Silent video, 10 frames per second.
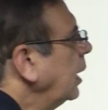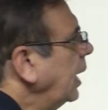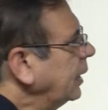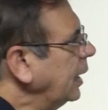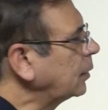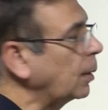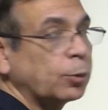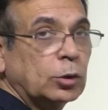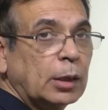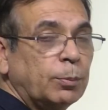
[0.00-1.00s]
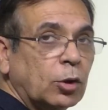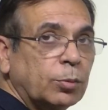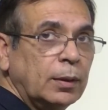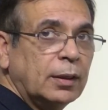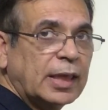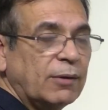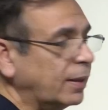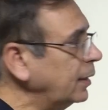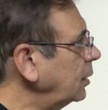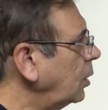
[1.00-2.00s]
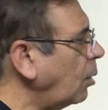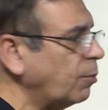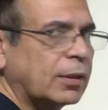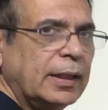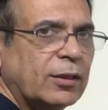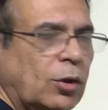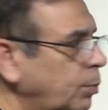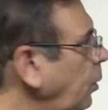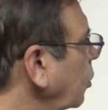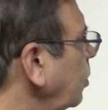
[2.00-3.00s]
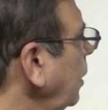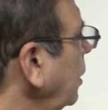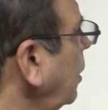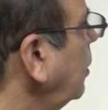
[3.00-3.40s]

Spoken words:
Any other product possible? 7 obviously is not possible.